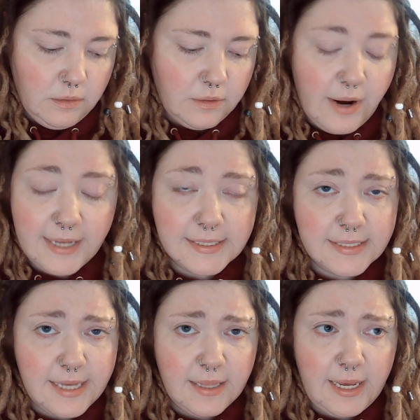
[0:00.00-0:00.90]
not
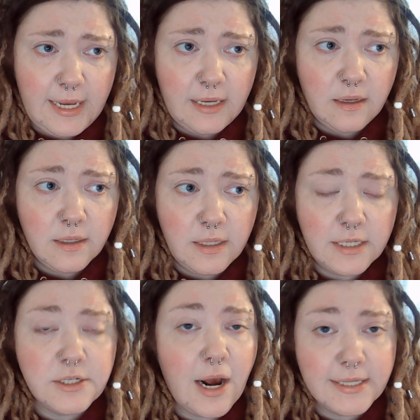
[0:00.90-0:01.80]
selling
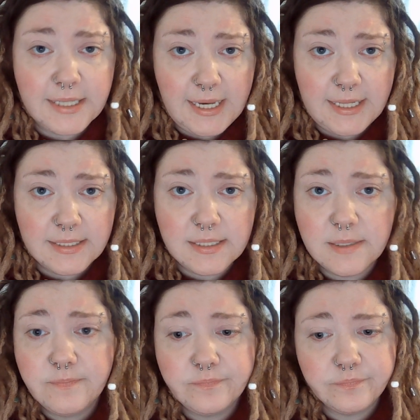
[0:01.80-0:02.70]
intoxicants
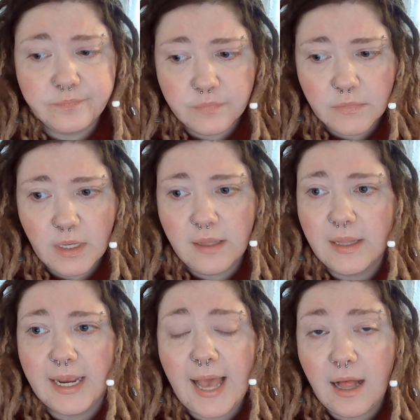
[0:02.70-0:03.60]

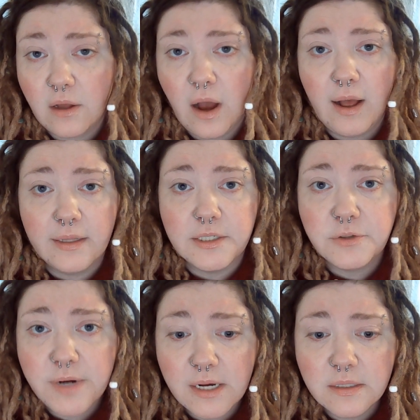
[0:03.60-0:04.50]
like alcohol and
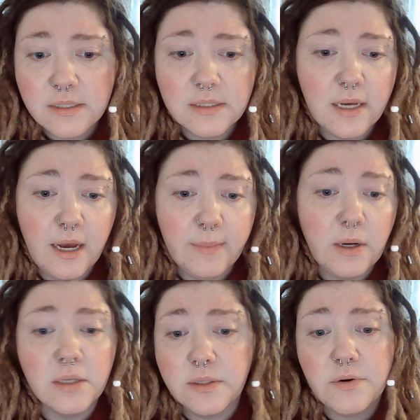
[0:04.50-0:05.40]
drugs, and
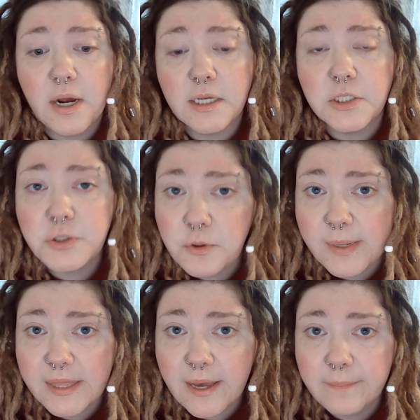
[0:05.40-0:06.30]
also not
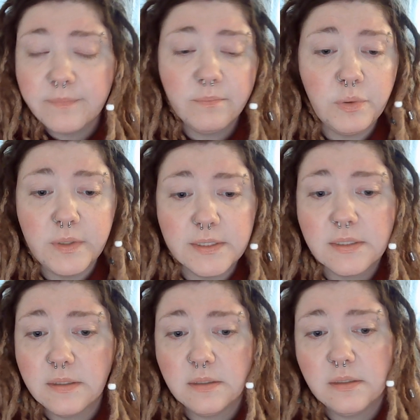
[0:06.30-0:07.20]
consuming them.
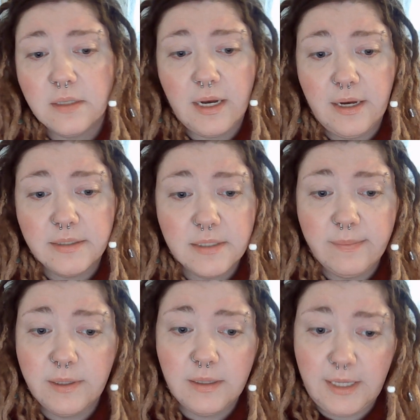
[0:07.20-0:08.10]
Buddhists
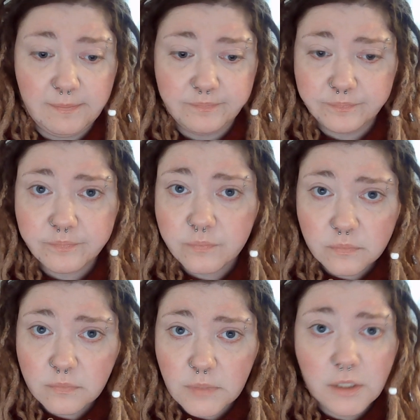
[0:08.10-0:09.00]
typically
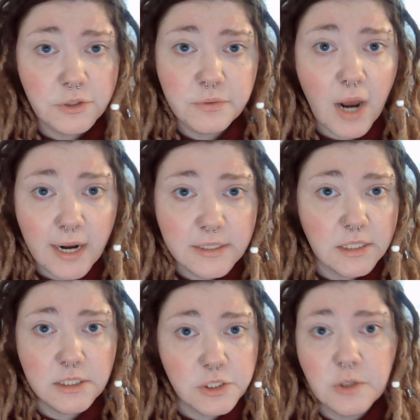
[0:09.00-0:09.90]
do not
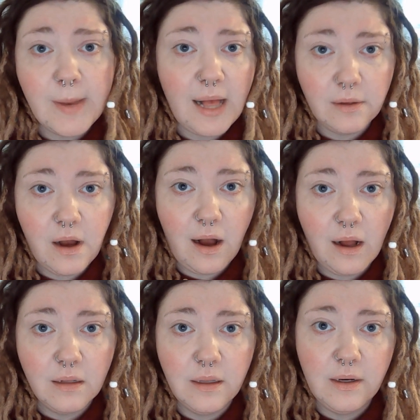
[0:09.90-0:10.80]
consume
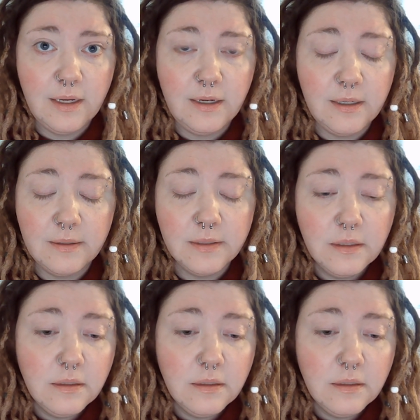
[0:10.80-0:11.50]
alcohol